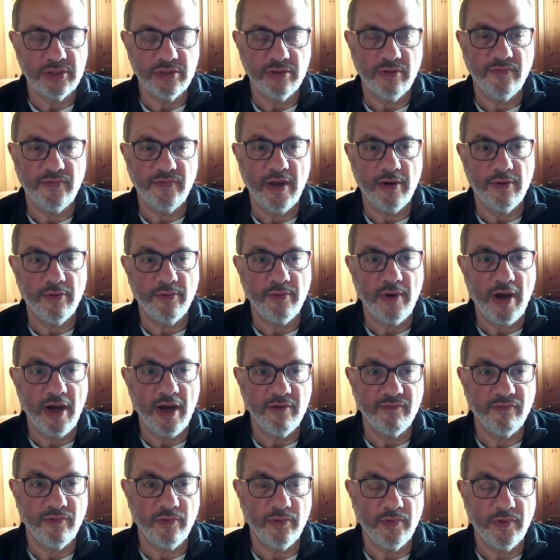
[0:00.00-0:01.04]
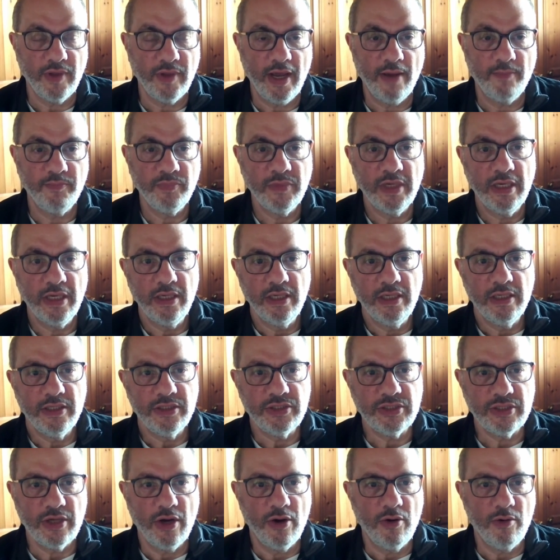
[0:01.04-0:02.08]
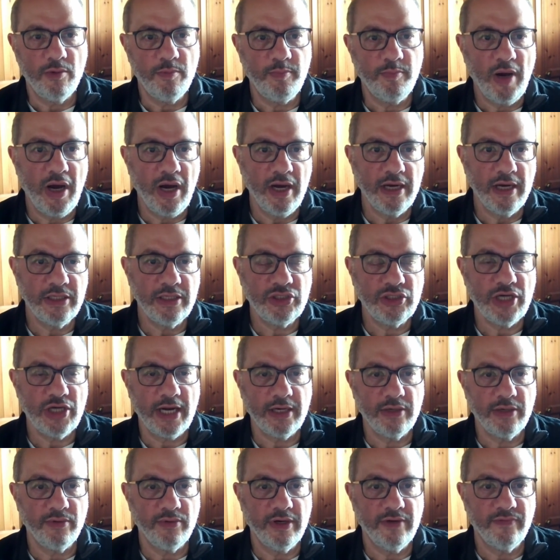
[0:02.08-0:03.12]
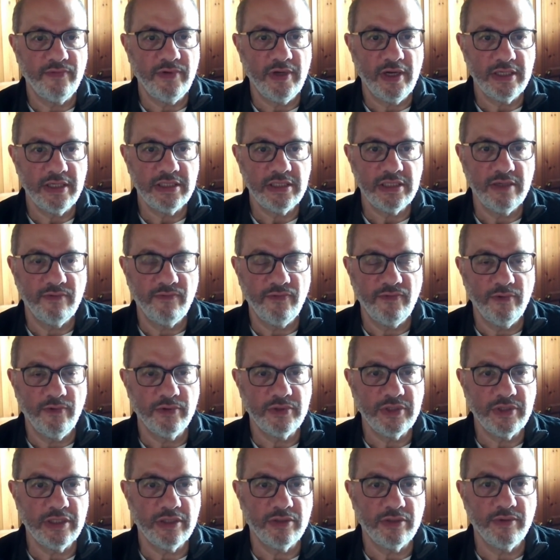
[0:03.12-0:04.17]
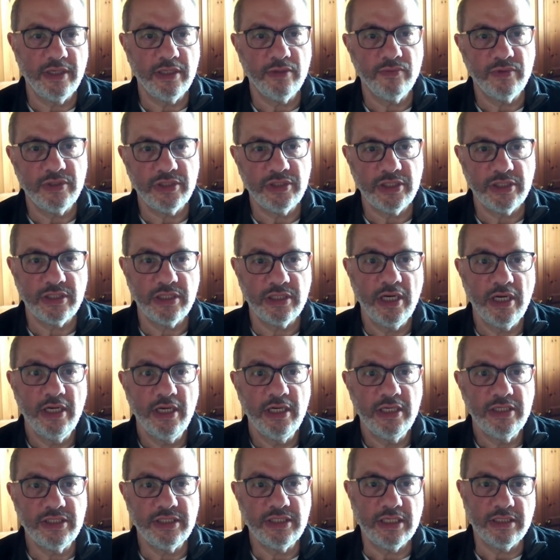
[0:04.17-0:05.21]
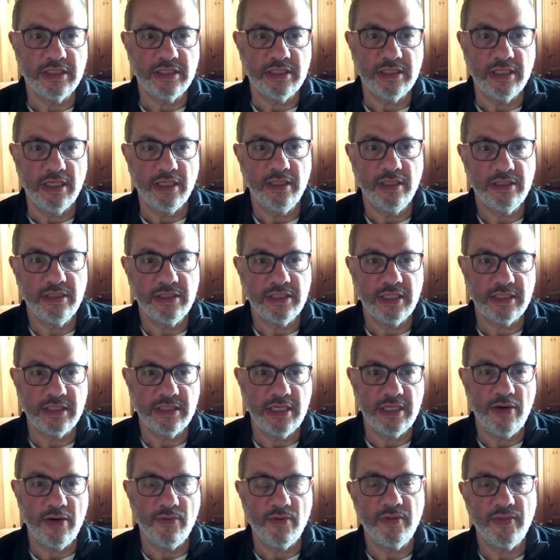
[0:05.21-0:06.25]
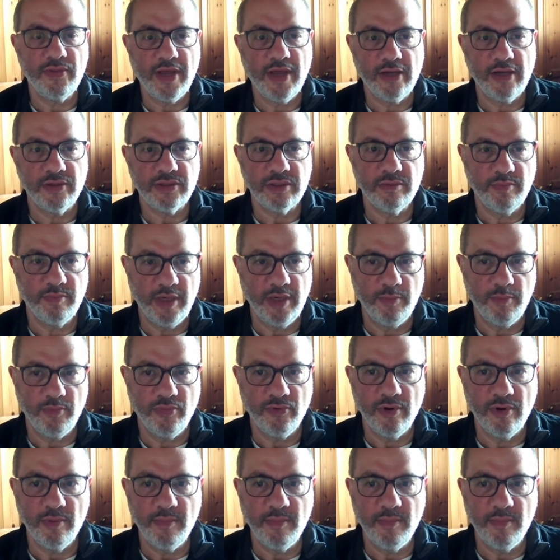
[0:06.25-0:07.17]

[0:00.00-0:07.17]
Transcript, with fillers: two of their arrival there. So by January of 1943, there were just 60,000 people